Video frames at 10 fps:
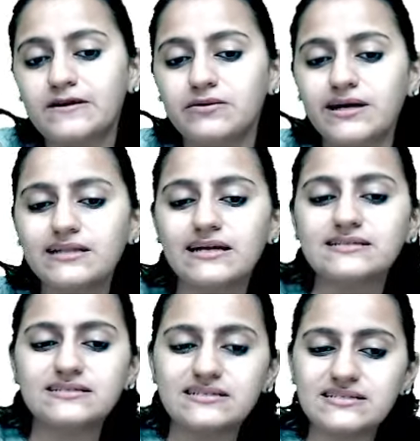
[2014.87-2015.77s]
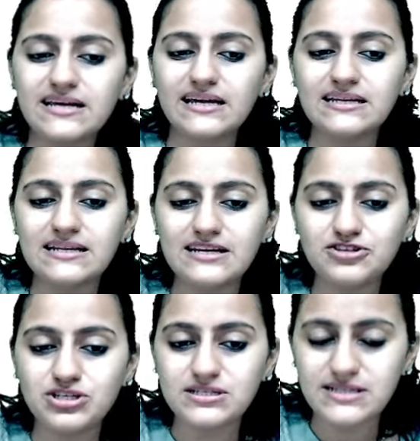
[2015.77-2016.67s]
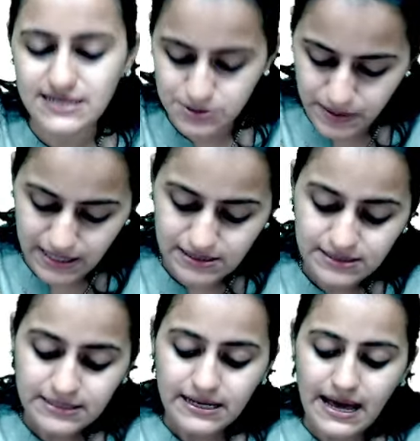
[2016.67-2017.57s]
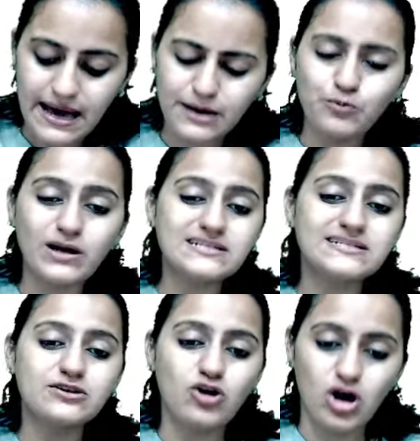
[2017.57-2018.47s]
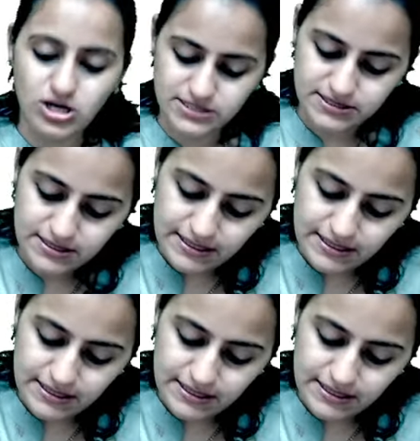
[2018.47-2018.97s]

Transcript: Okay, there is the skin lesions as well. And what is the cause?